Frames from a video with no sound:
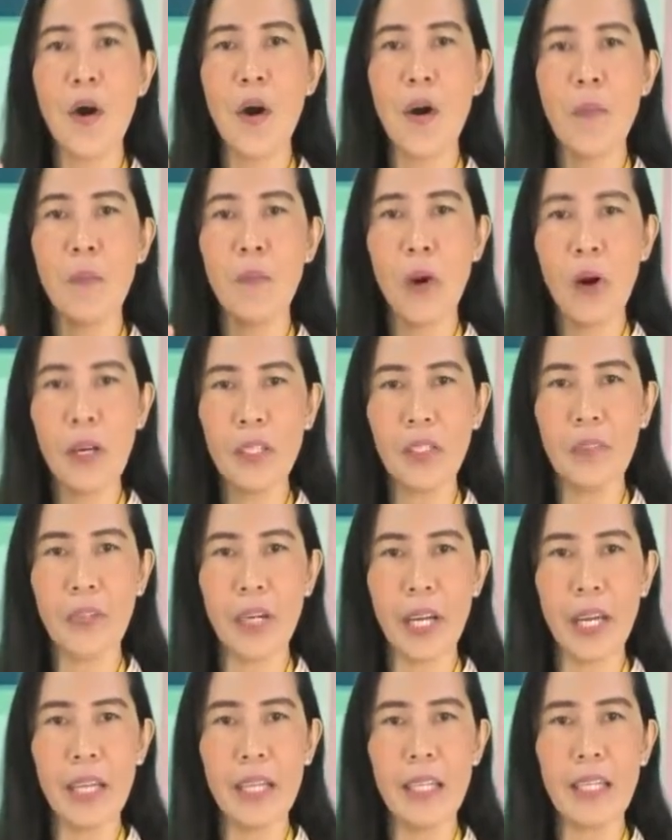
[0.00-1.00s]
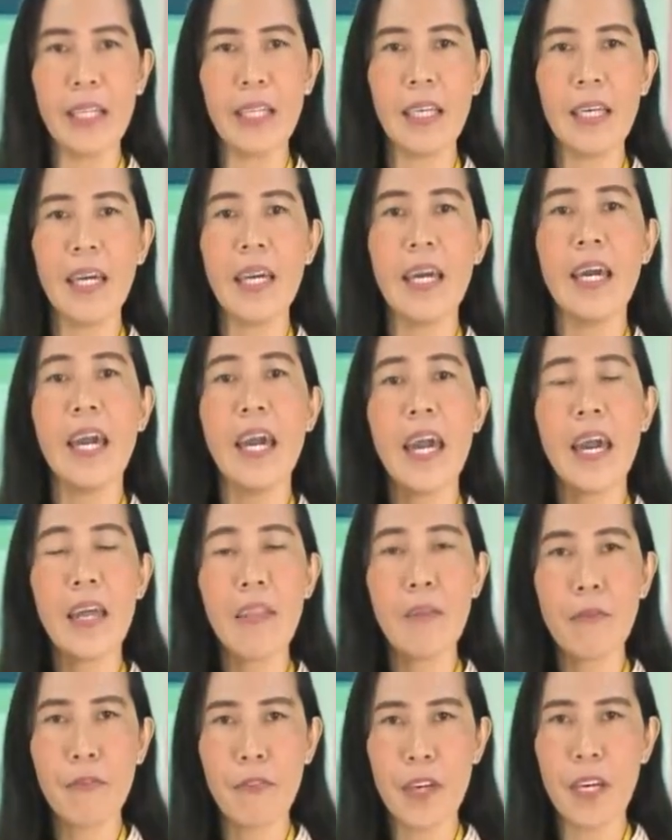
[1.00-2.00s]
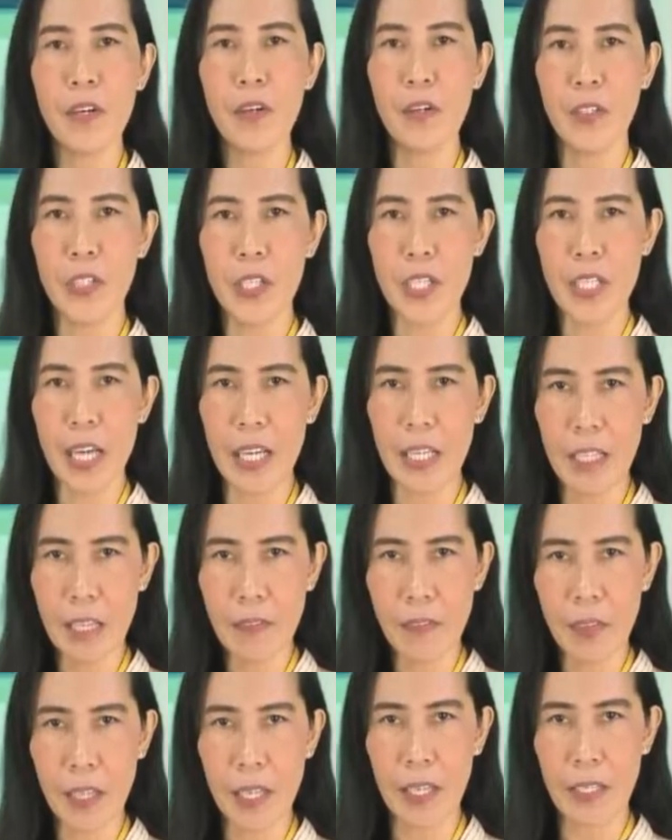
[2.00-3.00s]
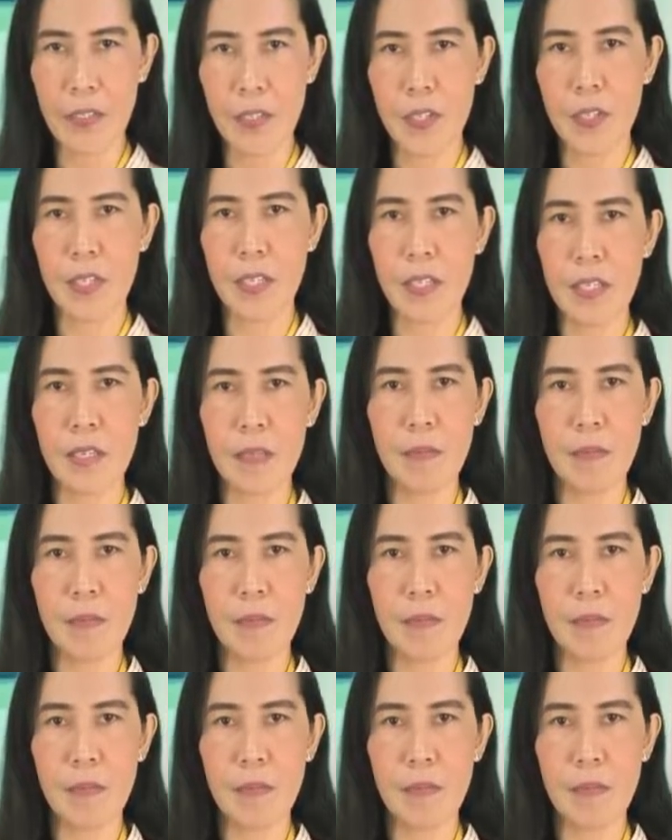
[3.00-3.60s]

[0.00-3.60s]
moderate, and vigorous activities.